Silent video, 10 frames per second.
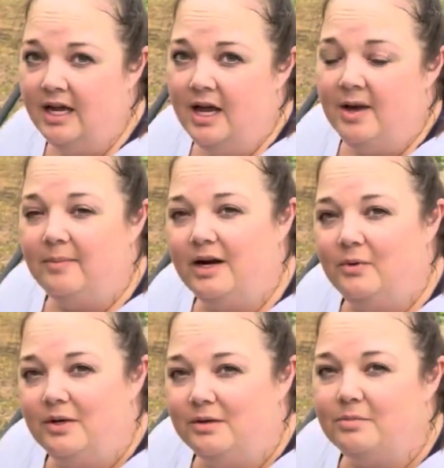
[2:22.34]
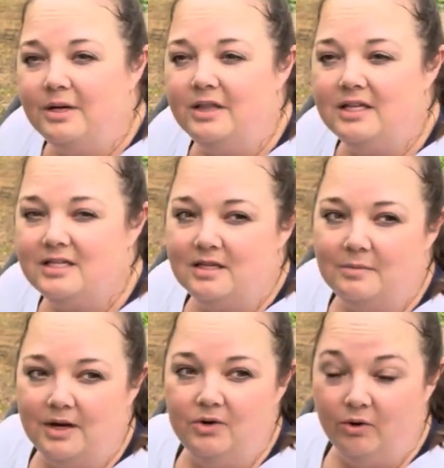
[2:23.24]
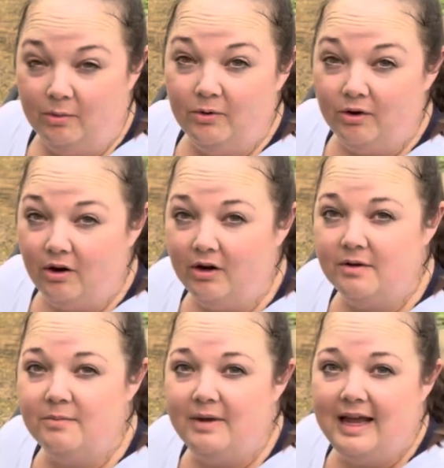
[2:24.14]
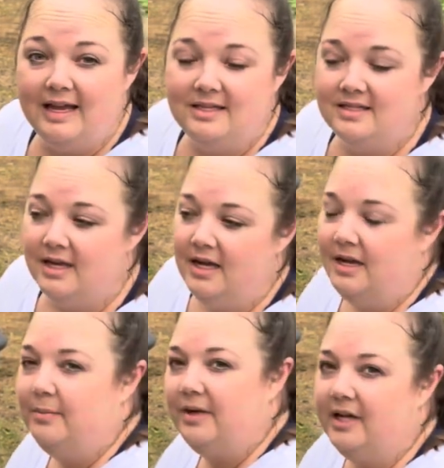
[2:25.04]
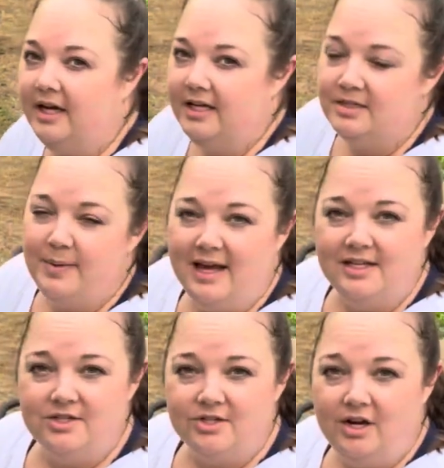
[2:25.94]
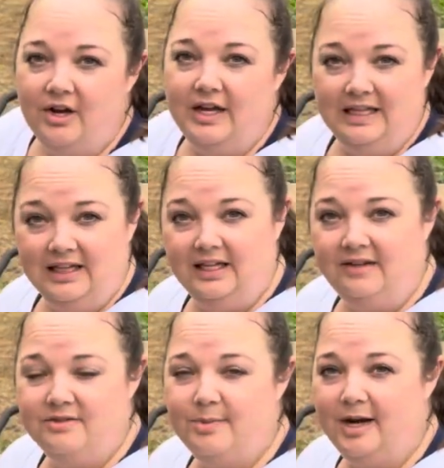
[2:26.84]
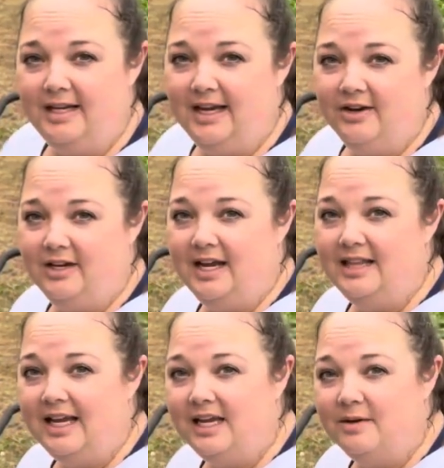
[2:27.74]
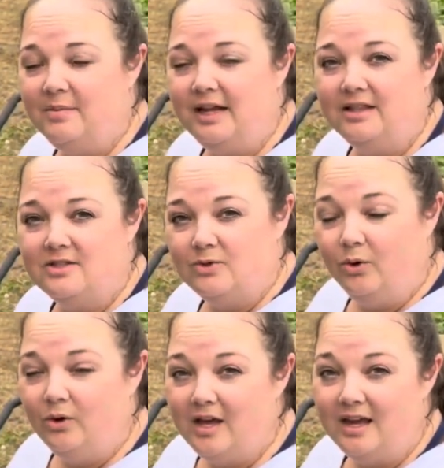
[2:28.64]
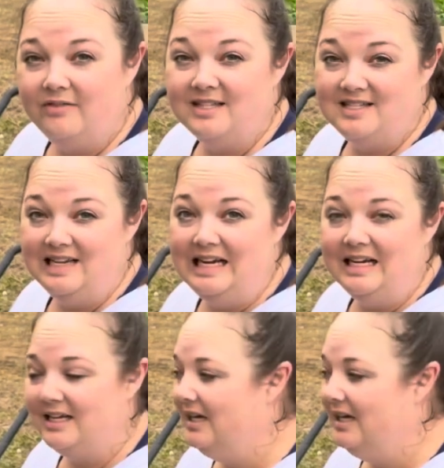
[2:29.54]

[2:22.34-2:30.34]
But I wouldn't put this in my normal garden beds because pine straw and leaves break down and they can make the soil kind of acidic.